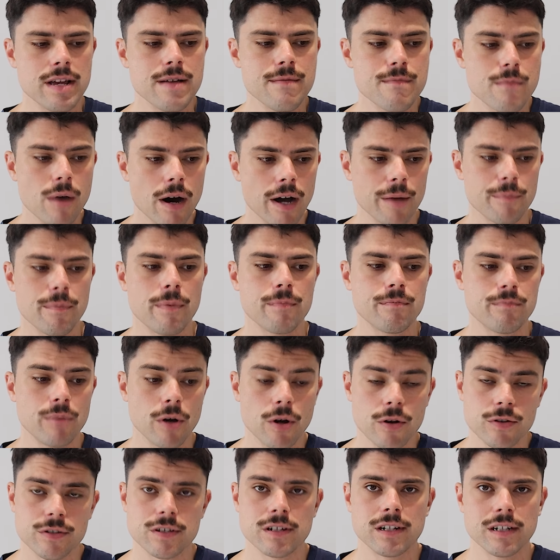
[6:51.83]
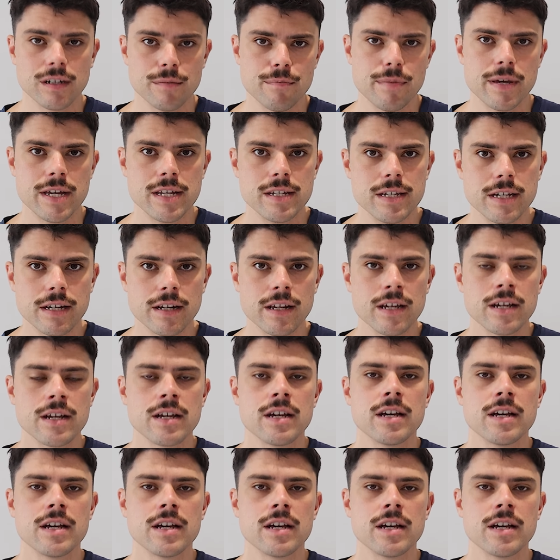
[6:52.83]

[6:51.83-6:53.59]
in my personal opinion.